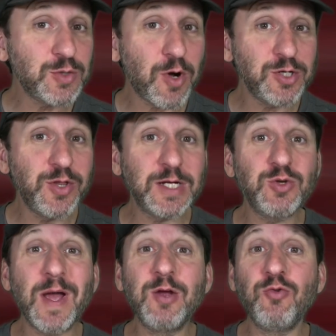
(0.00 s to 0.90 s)
is brought to you thanks
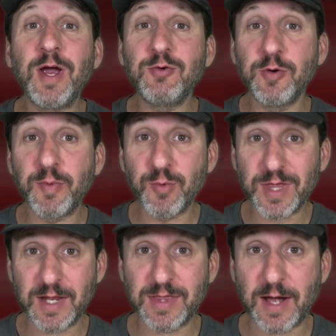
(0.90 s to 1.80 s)
to a great group of more
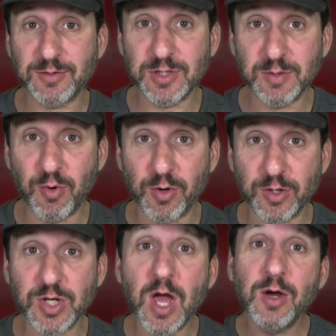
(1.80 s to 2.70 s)
than 1,000
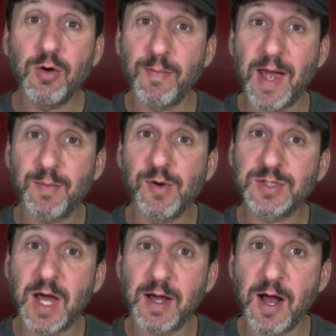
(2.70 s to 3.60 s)
supporters. Go to
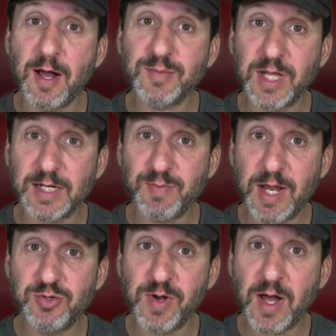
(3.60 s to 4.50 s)

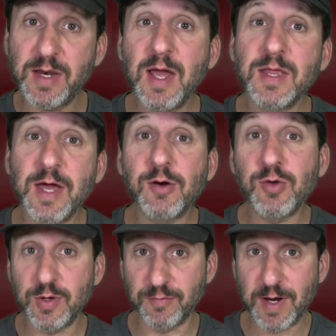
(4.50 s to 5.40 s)
MacMost.com/Patreon. There
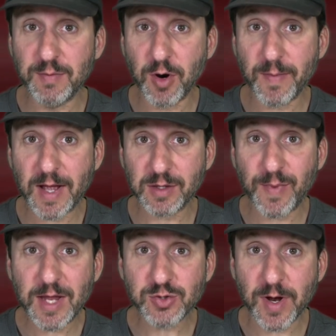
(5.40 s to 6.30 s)
you could read more about the
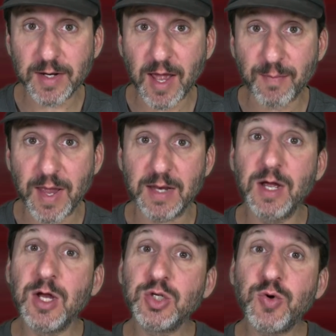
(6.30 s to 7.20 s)
Patreon campaign,
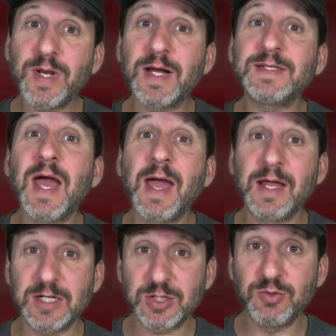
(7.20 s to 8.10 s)
join us, and
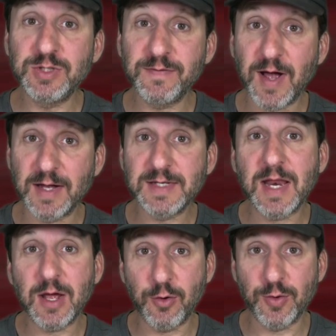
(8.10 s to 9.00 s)
get exclusive
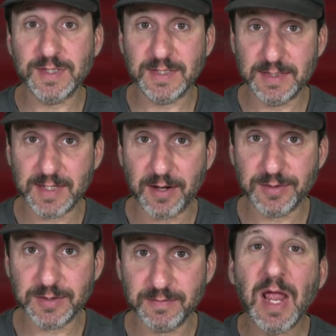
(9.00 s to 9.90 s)
content and course
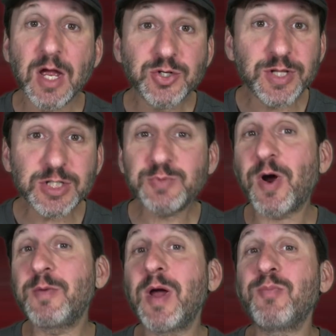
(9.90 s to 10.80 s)
discounts. So this is
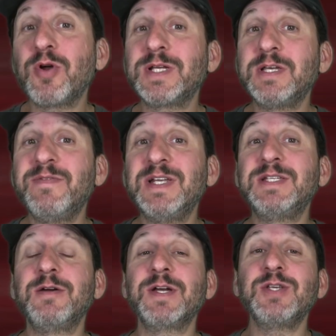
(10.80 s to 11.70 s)
part of my productivity
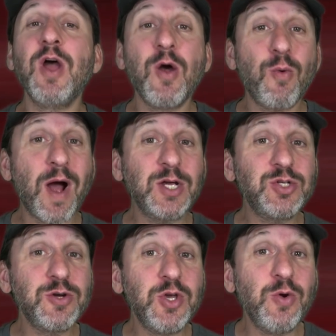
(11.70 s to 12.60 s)
series where I
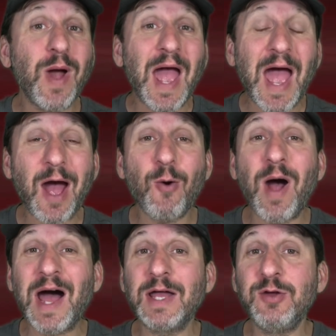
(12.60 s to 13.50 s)
show you
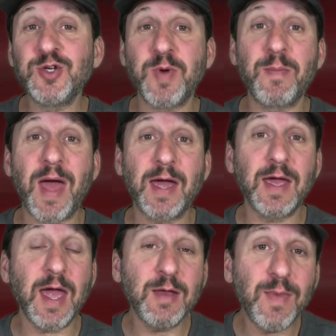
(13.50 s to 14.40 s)
how I use my
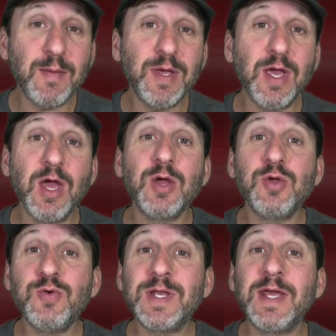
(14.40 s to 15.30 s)
Mac and maybe
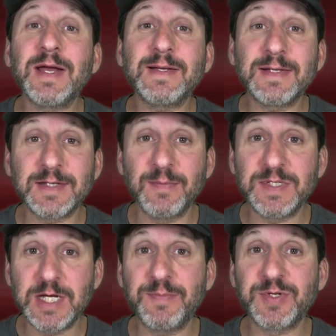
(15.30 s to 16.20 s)
you can get some
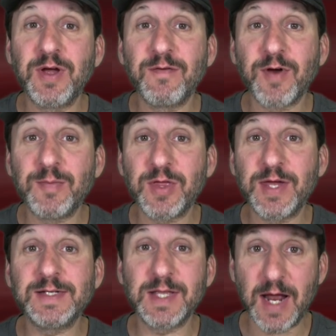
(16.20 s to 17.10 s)
tips from the
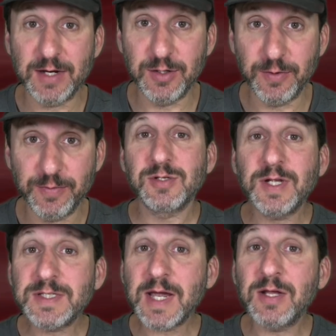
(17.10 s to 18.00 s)
things that I do. So
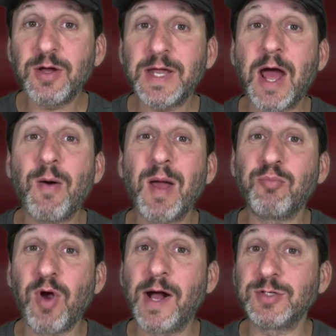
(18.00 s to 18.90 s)
let's take a look at how I
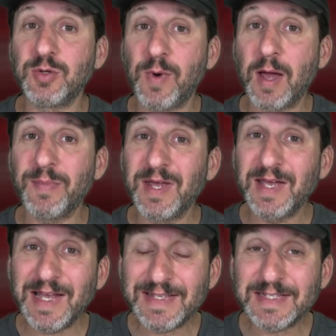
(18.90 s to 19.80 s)
browse the web.
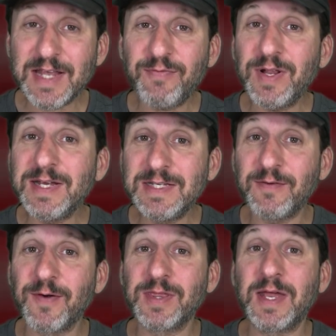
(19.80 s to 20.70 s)
It's definitely
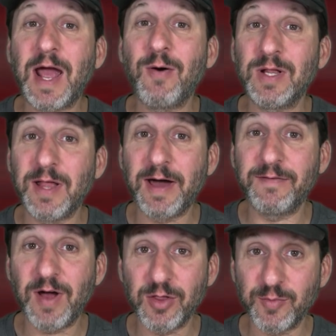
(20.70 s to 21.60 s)
different than how a lot
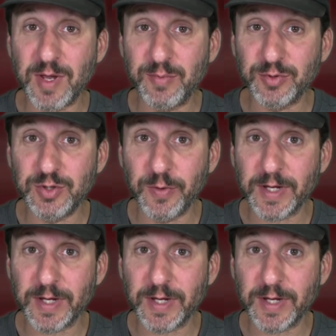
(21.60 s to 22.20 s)
of other people do